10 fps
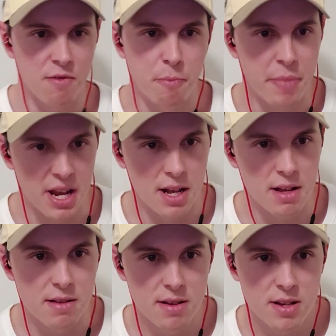
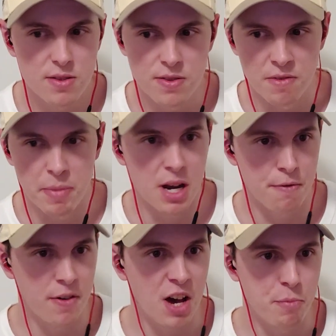better
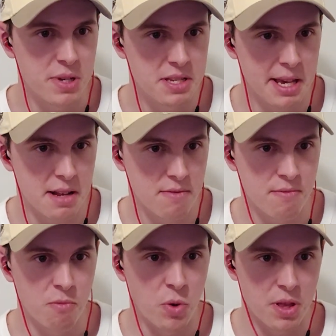5%
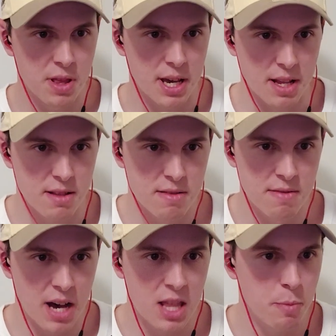with like
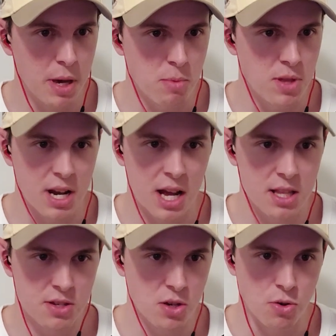the other people that
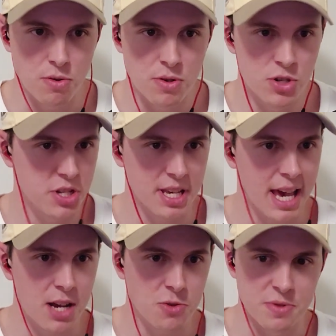aren't so good. They're just the
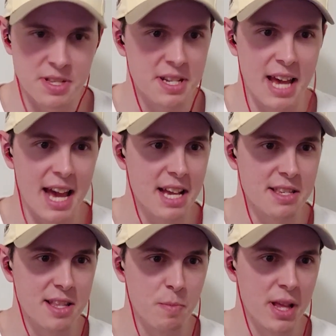casuals, the dads
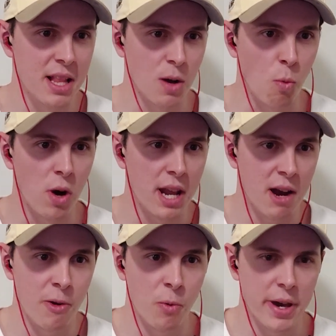that play like 1 hour
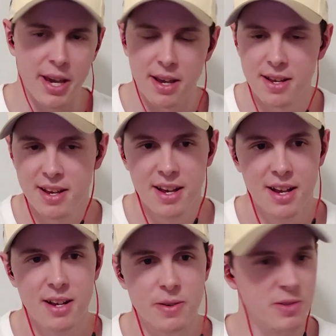a week,
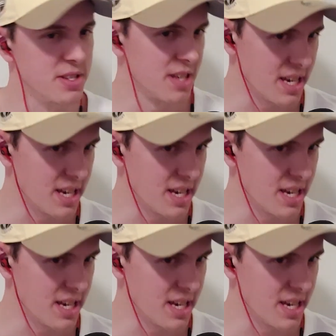which is like